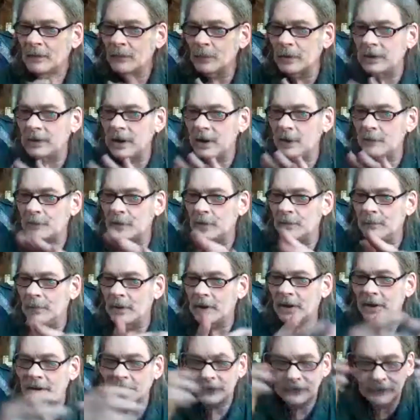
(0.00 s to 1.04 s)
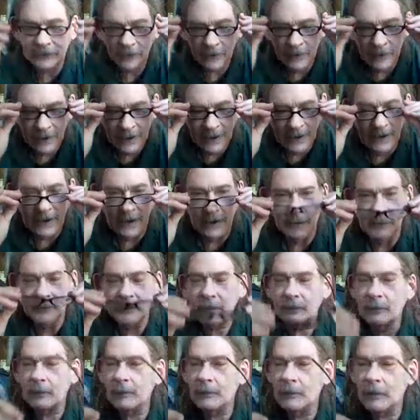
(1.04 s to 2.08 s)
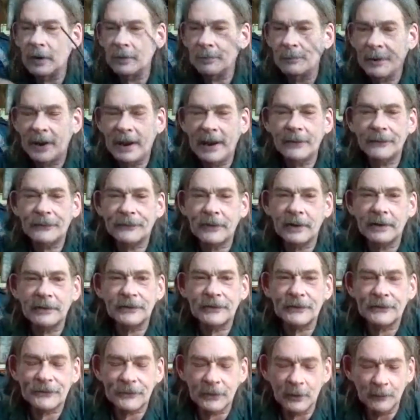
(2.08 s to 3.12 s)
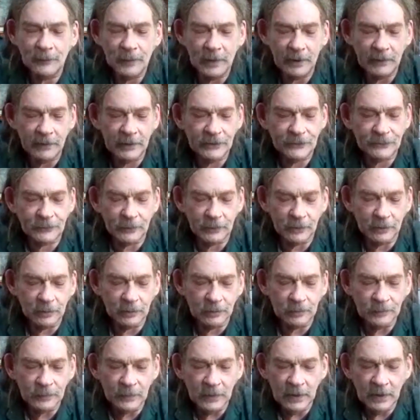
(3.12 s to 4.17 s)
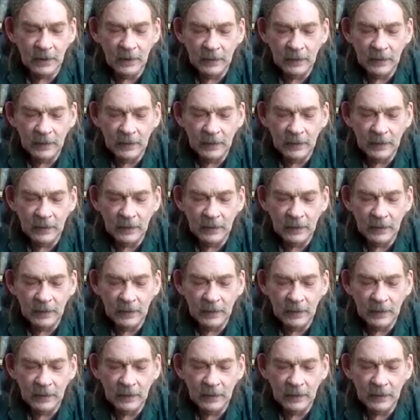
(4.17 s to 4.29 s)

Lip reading: We love you much. And what Pat says is so very true.